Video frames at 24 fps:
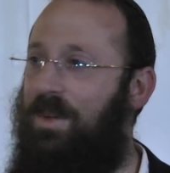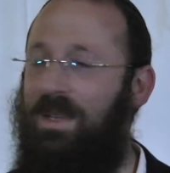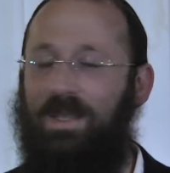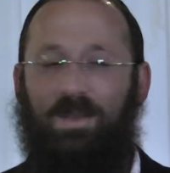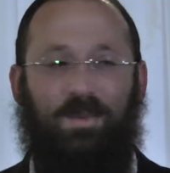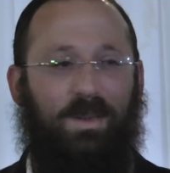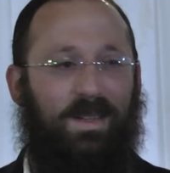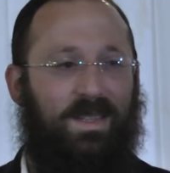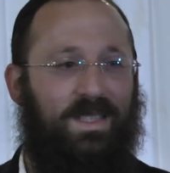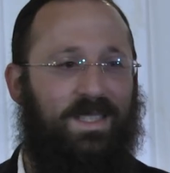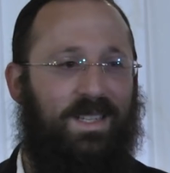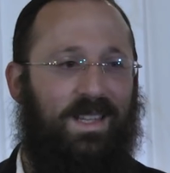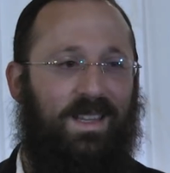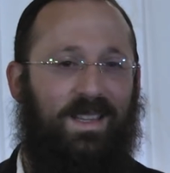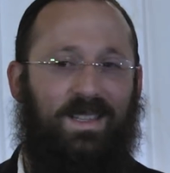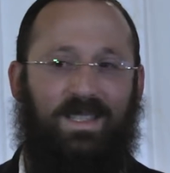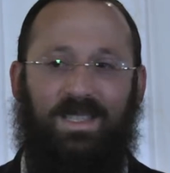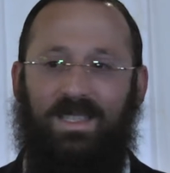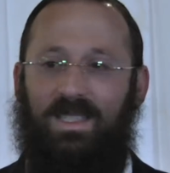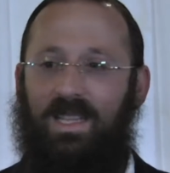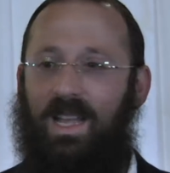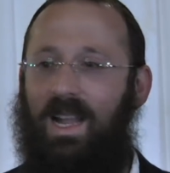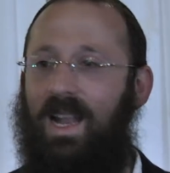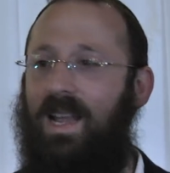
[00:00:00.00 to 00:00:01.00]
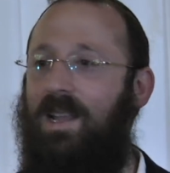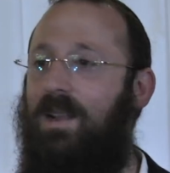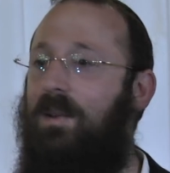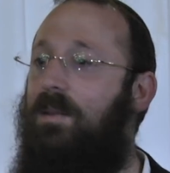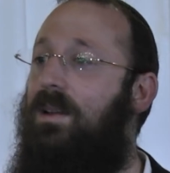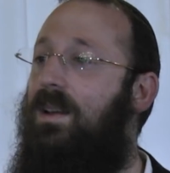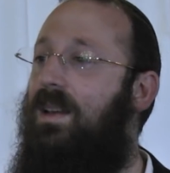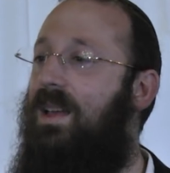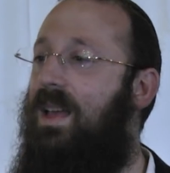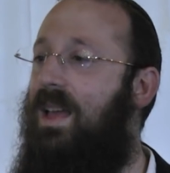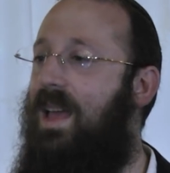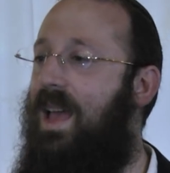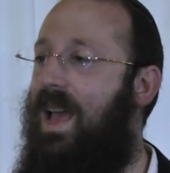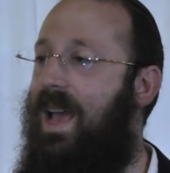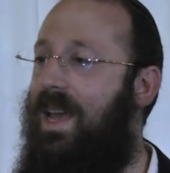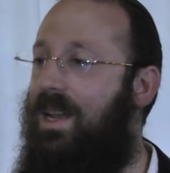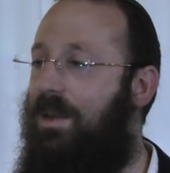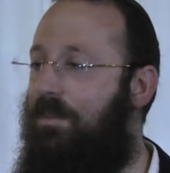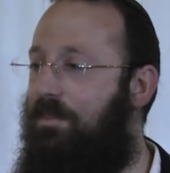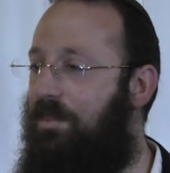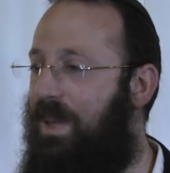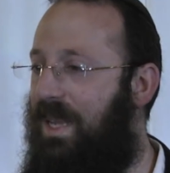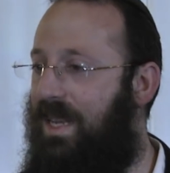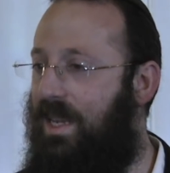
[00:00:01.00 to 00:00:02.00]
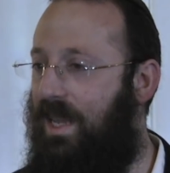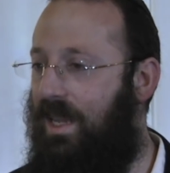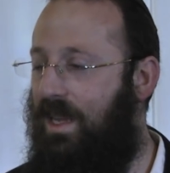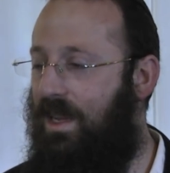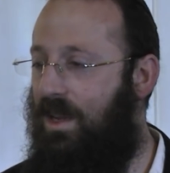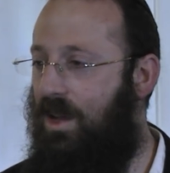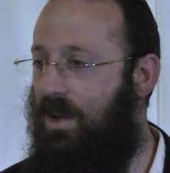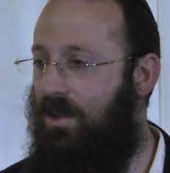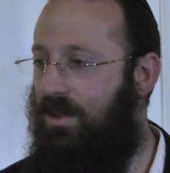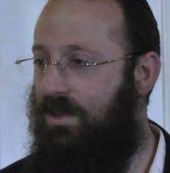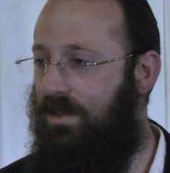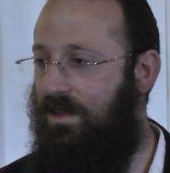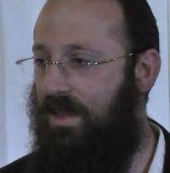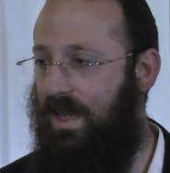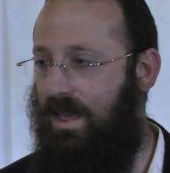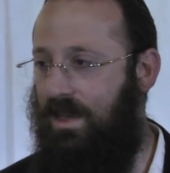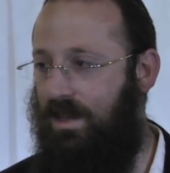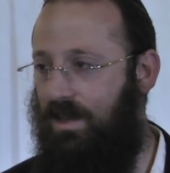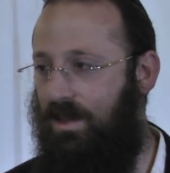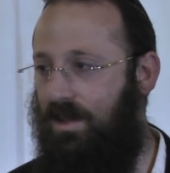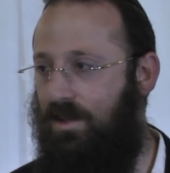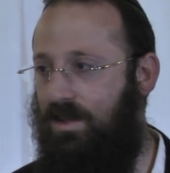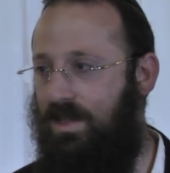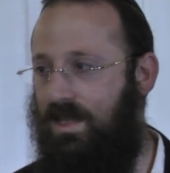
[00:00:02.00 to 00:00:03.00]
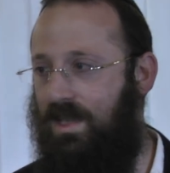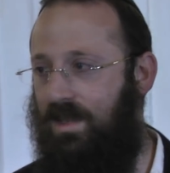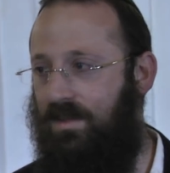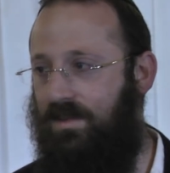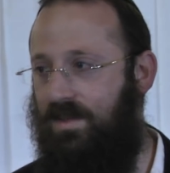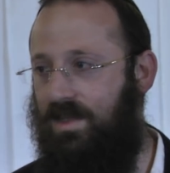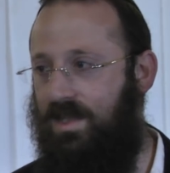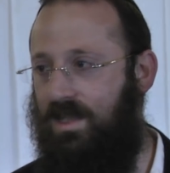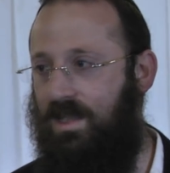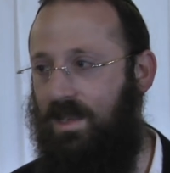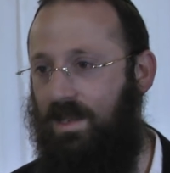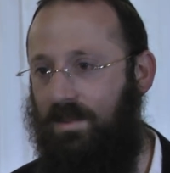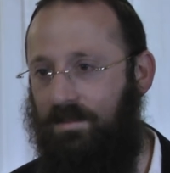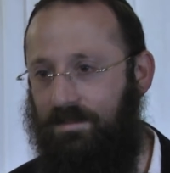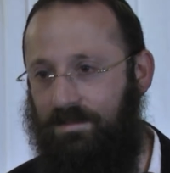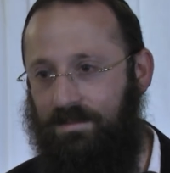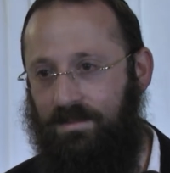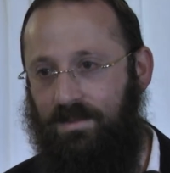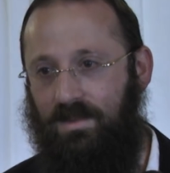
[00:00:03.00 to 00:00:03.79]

best way to say this is I had a big ego and a low self-esteem.